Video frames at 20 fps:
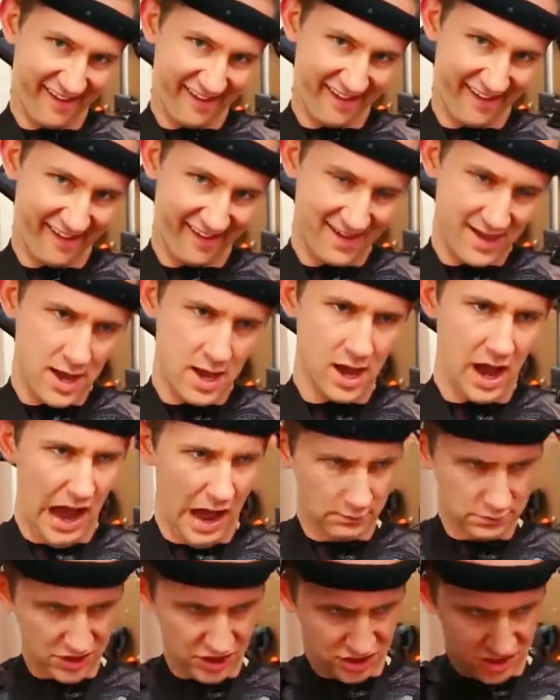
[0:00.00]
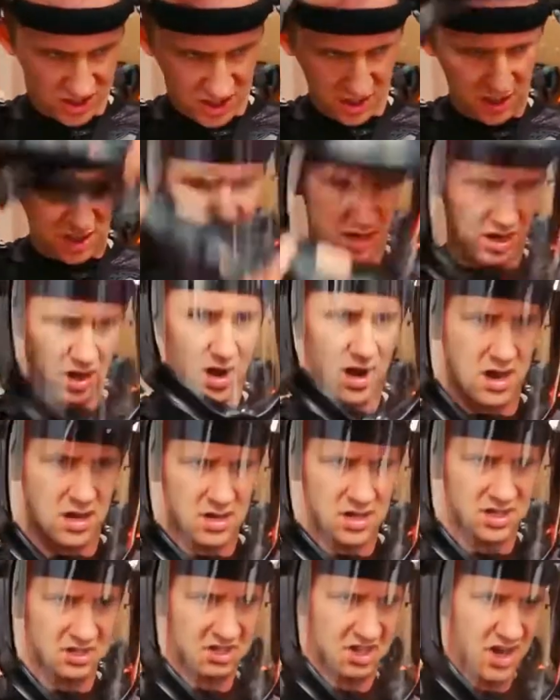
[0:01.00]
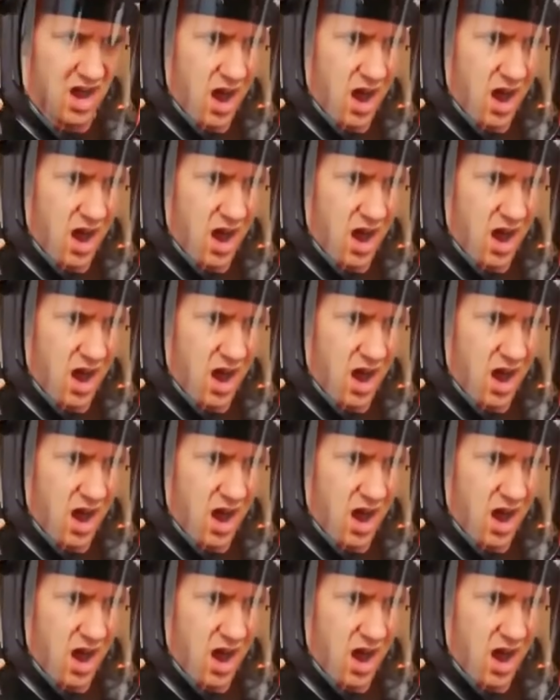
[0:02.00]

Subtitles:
the Juggernaut Challenge, where the